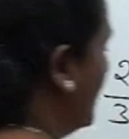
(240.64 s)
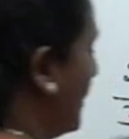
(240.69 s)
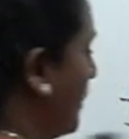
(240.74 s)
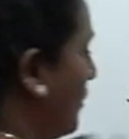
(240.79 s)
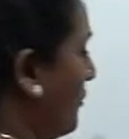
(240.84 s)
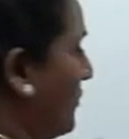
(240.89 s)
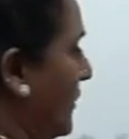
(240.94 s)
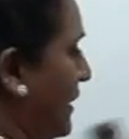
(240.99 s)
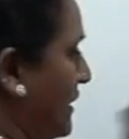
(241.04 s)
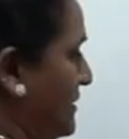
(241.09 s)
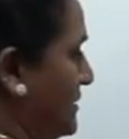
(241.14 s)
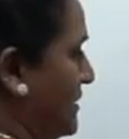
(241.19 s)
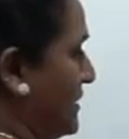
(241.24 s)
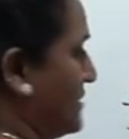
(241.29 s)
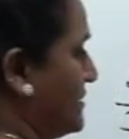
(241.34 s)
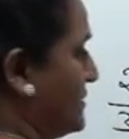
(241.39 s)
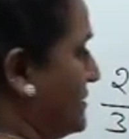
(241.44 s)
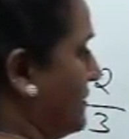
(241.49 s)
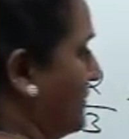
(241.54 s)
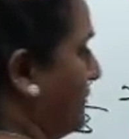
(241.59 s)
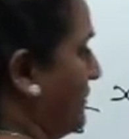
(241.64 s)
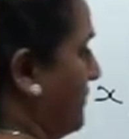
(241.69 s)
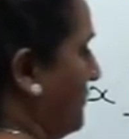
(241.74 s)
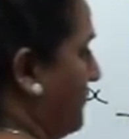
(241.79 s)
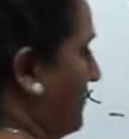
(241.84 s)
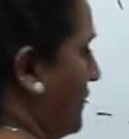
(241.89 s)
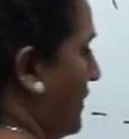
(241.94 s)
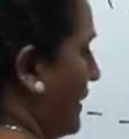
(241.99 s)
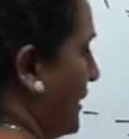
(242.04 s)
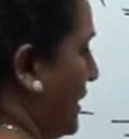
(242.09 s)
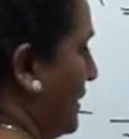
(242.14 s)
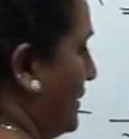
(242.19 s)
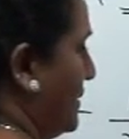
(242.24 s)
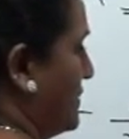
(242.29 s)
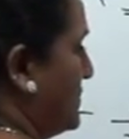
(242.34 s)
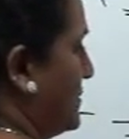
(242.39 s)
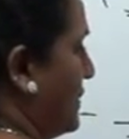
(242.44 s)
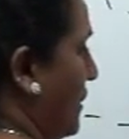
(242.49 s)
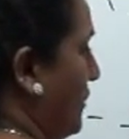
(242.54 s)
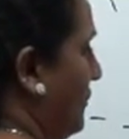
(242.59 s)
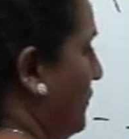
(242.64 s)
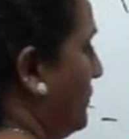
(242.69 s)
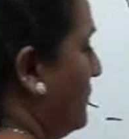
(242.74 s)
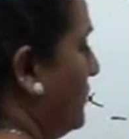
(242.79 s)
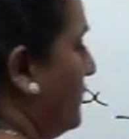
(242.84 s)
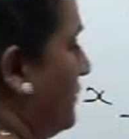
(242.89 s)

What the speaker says: now by just working this out,